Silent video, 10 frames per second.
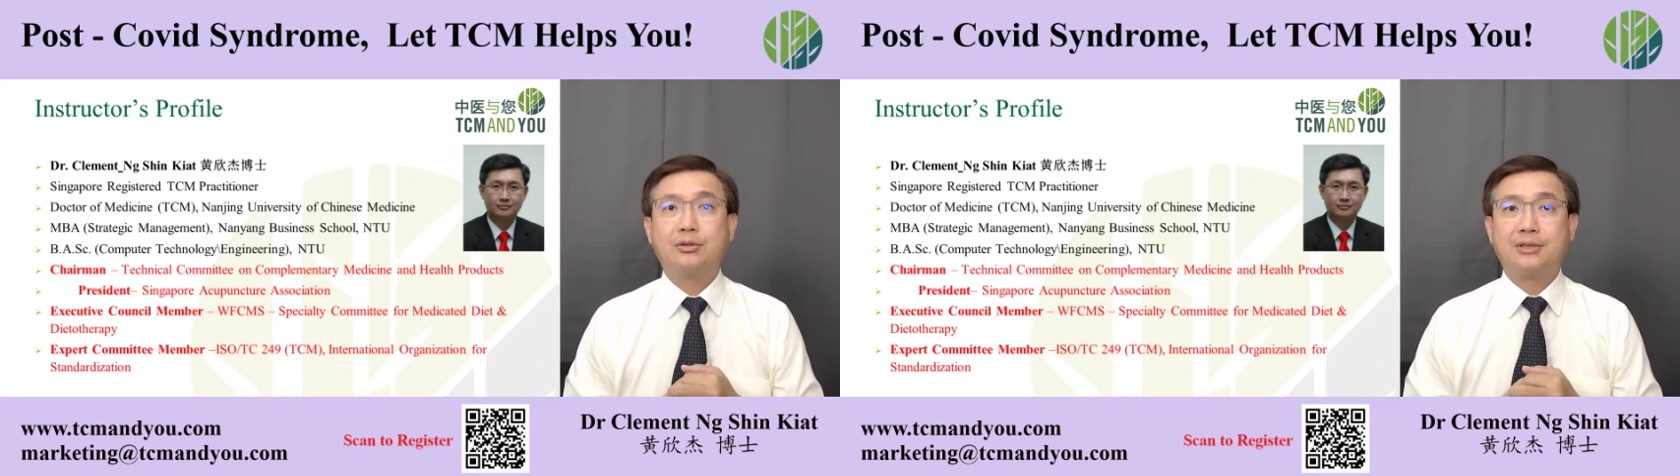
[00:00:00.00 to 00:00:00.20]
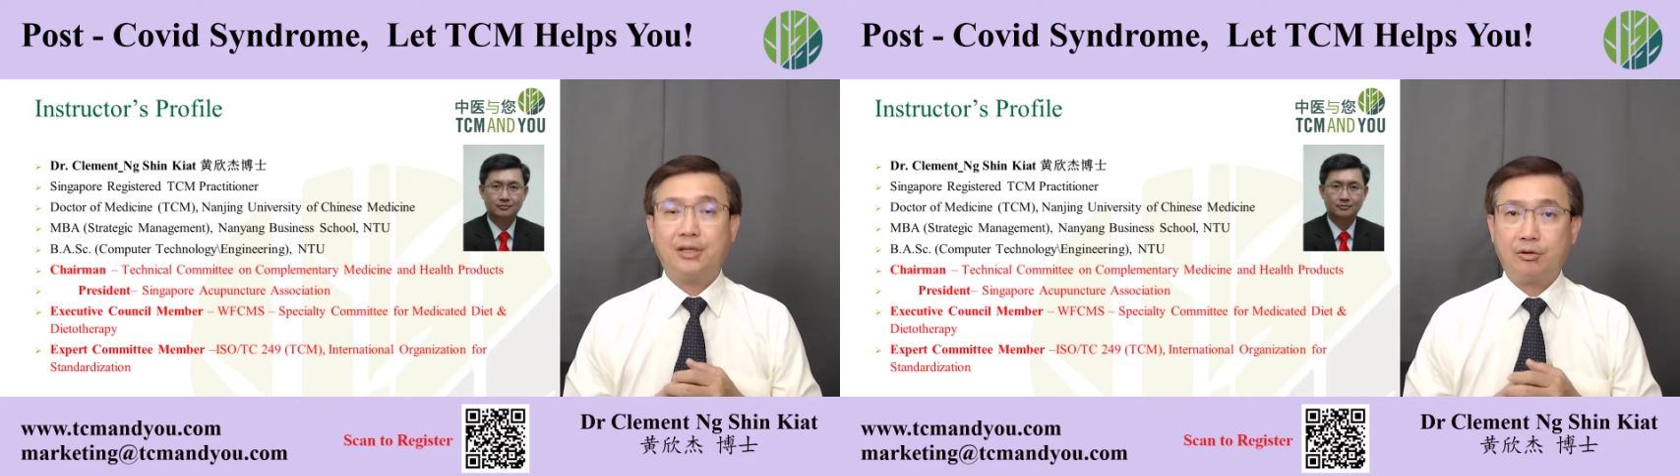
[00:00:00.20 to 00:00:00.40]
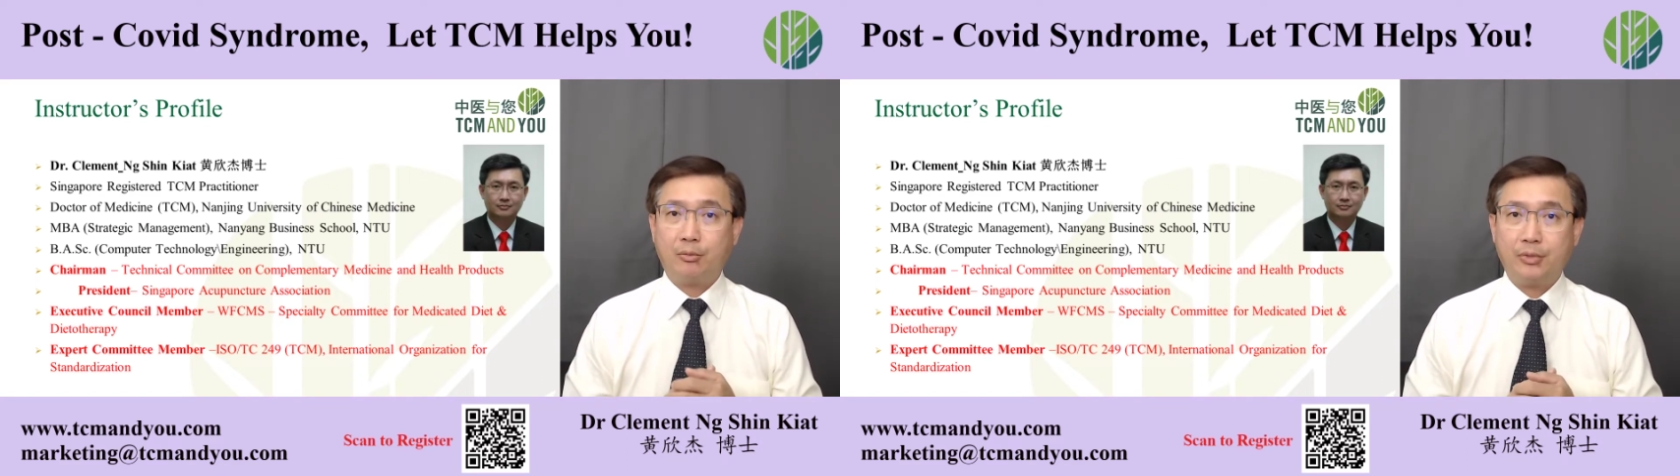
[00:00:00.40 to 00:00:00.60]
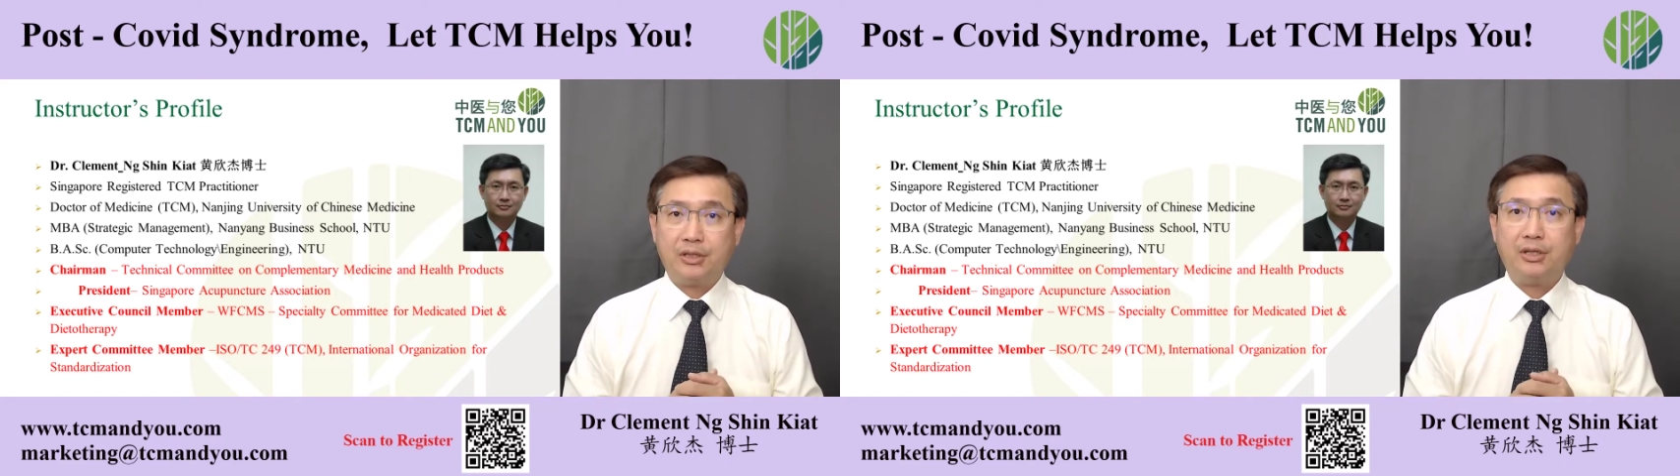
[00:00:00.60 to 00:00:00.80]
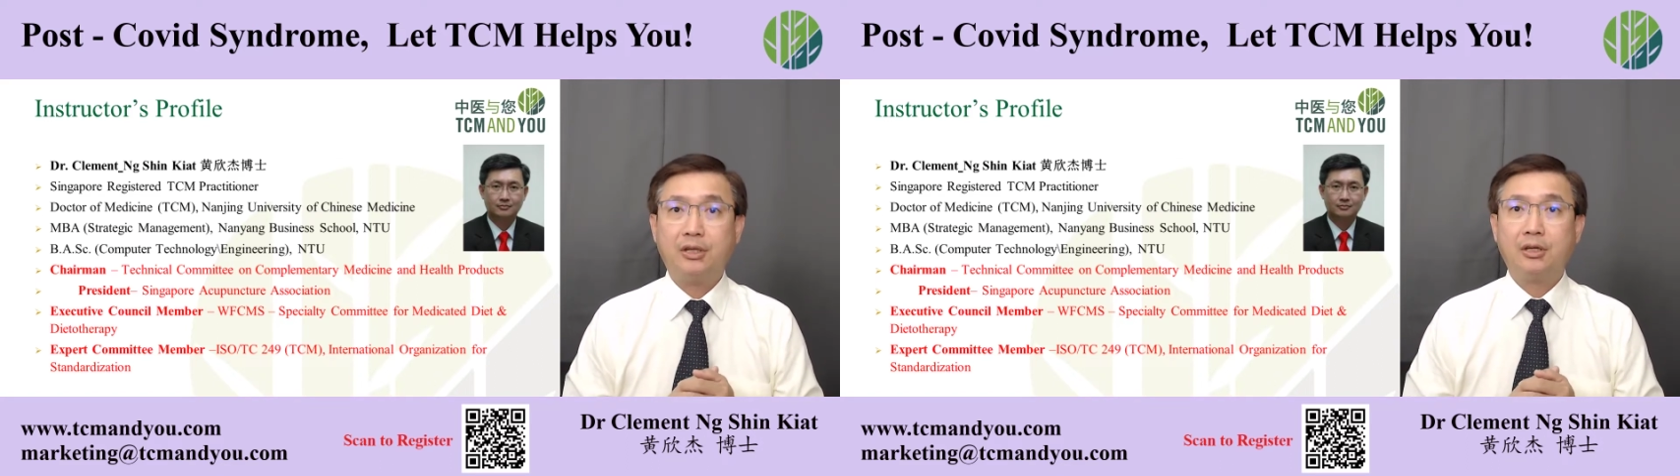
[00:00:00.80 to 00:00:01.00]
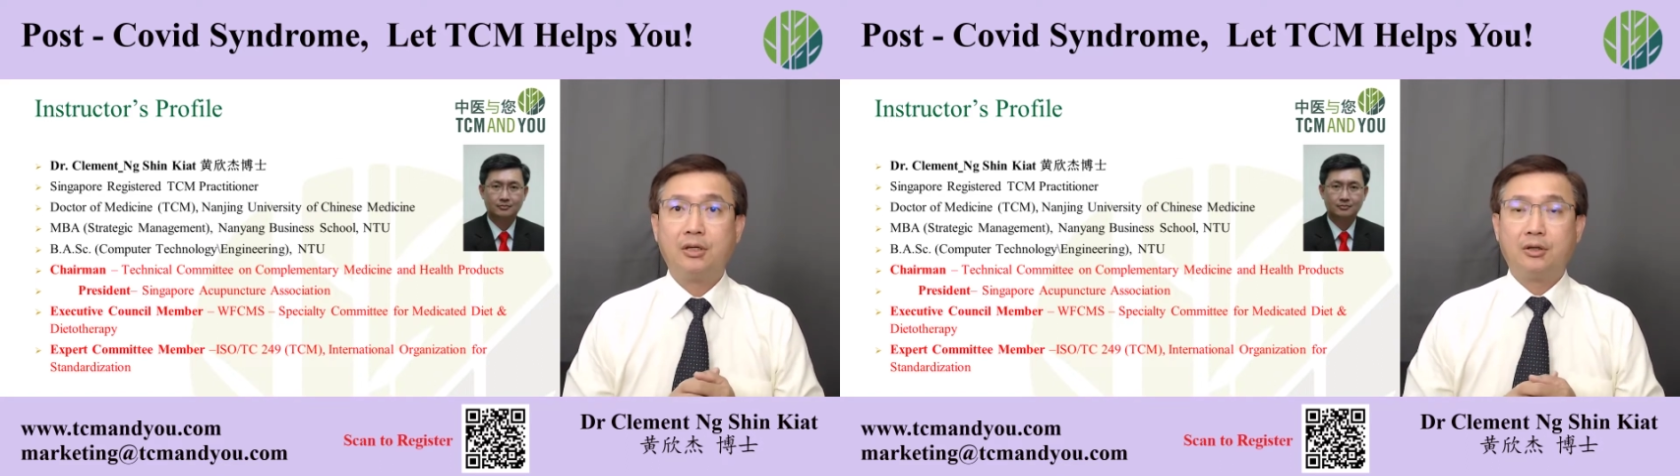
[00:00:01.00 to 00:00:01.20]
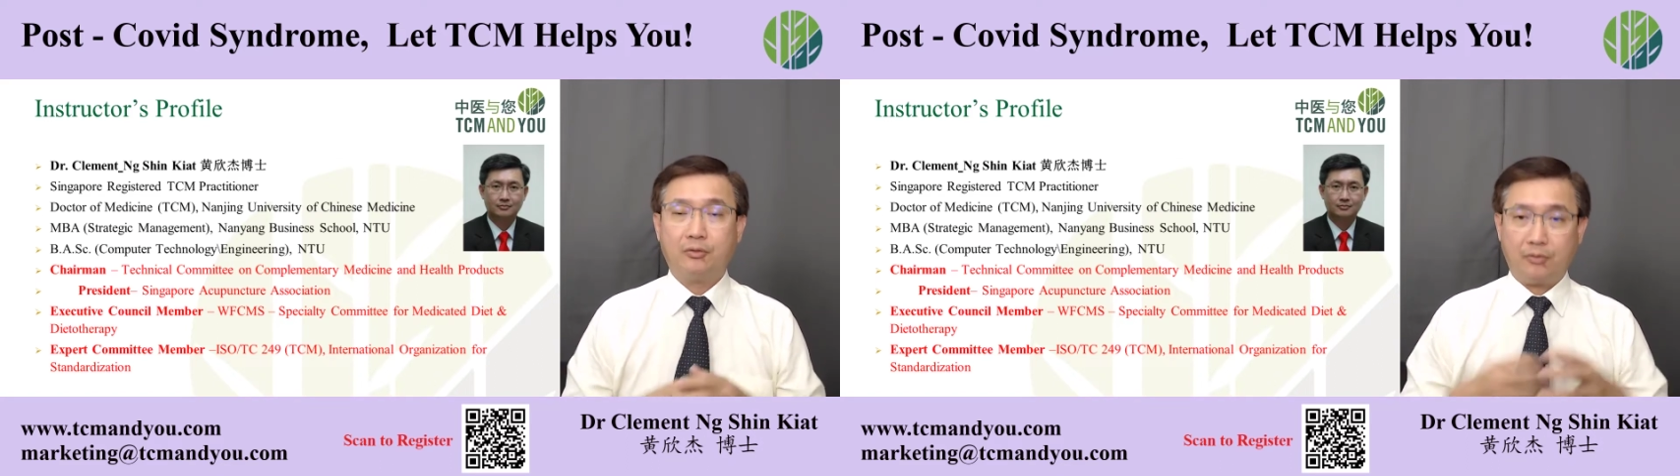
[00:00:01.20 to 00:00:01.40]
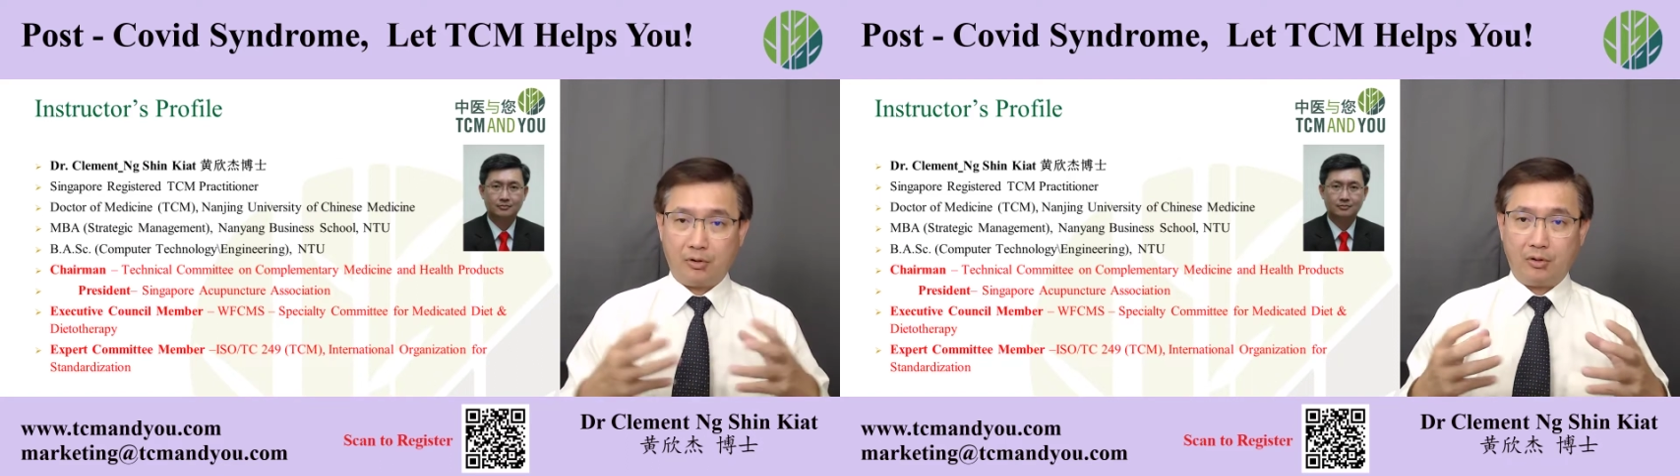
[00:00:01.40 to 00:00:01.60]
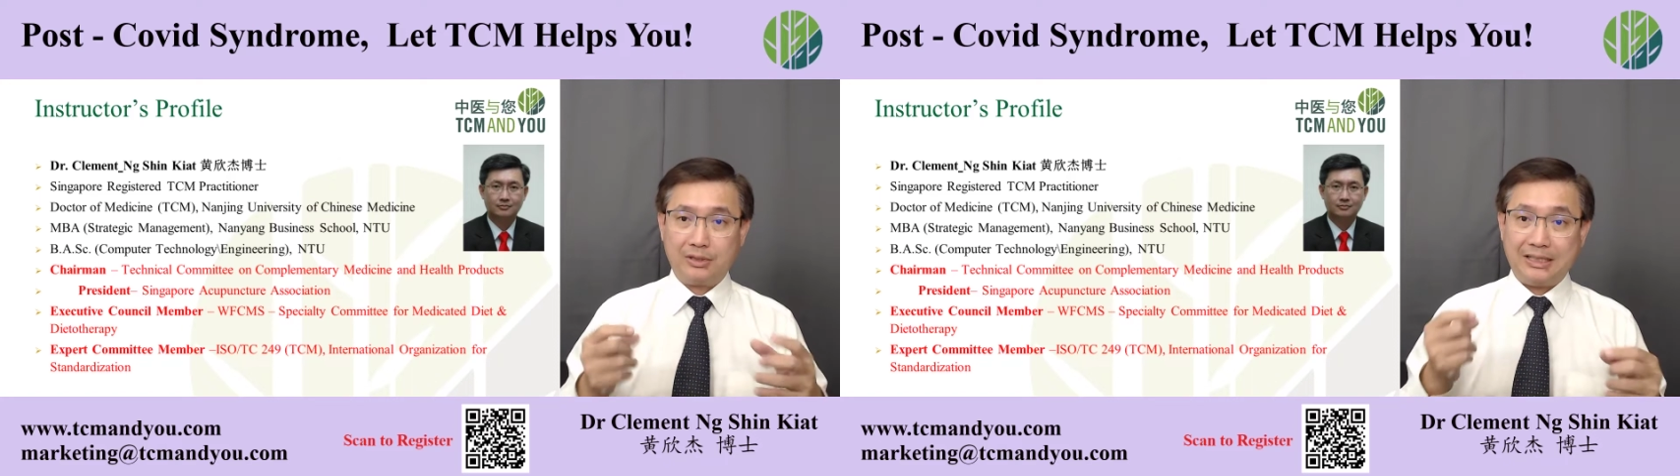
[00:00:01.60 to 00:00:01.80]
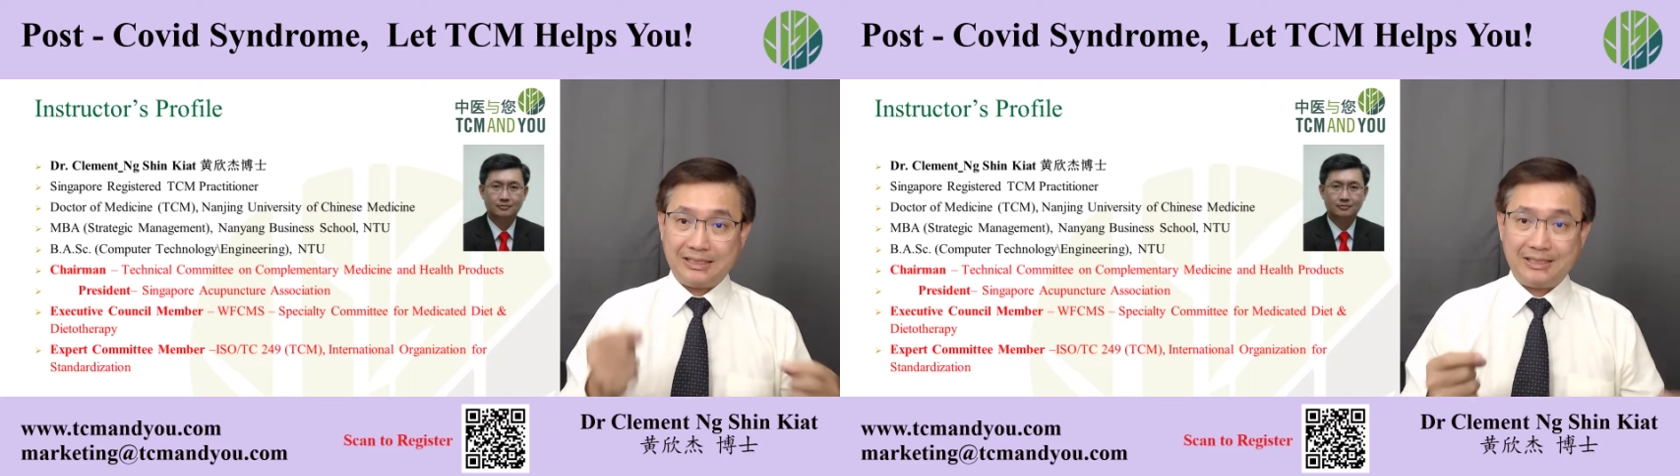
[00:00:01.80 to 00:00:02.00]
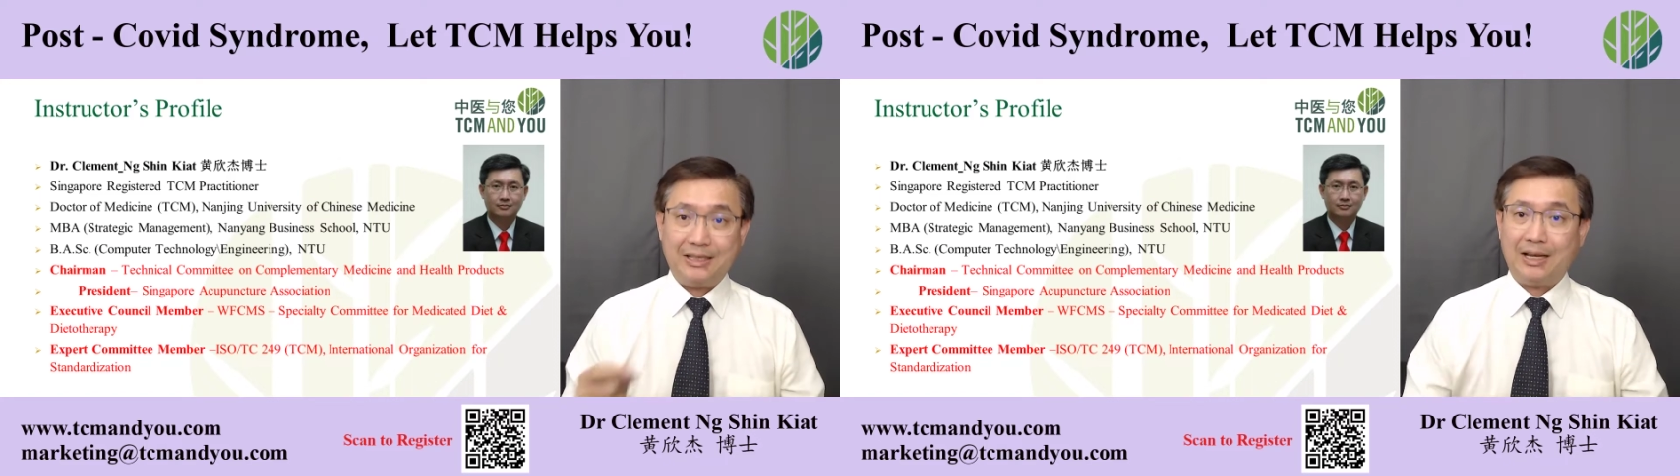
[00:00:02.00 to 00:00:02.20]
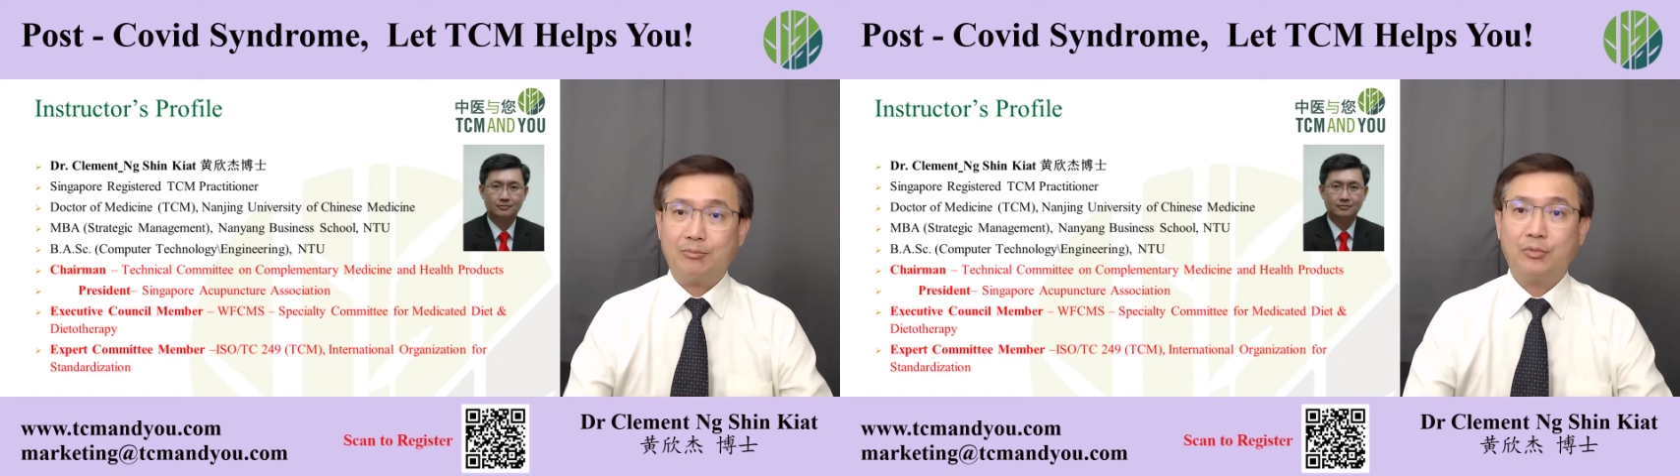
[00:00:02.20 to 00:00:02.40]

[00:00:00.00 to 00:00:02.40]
standard committee for TCM,